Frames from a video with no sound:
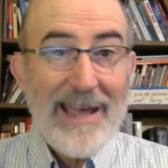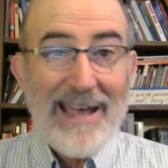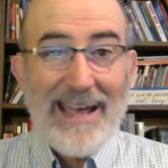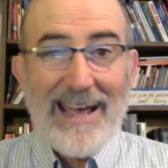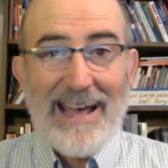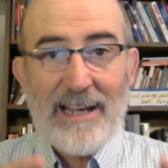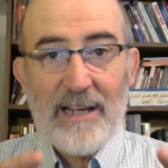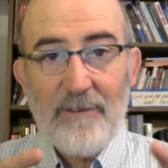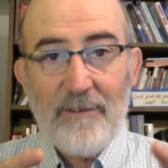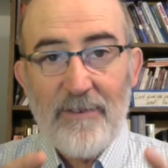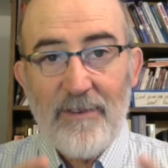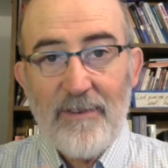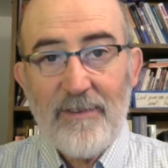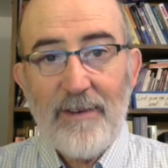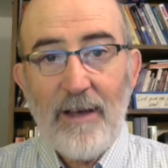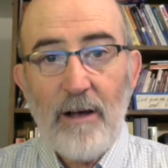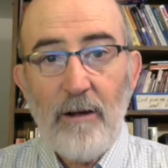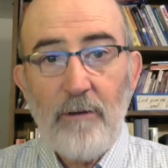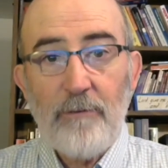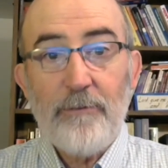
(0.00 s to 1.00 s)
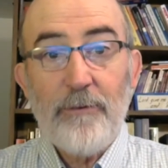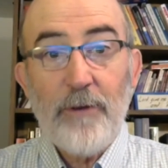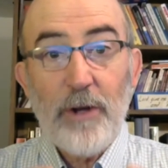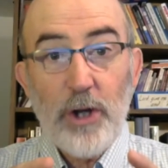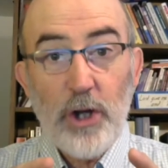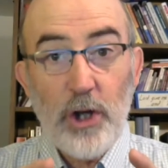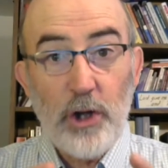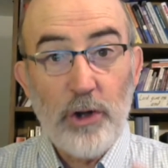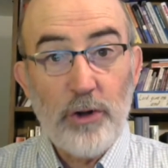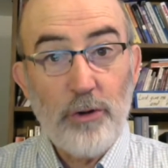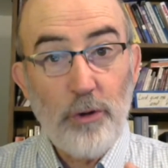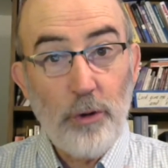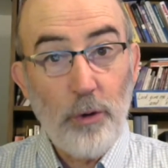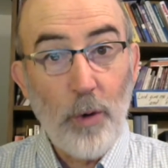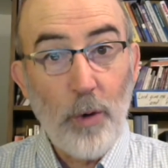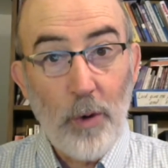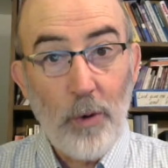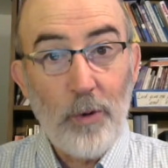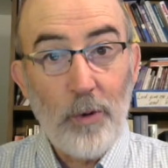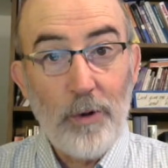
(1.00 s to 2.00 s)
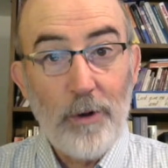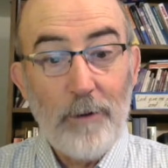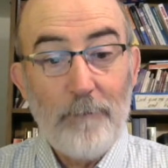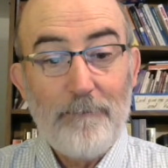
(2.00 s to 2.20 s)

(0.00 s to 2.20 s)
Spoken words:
and of self-control.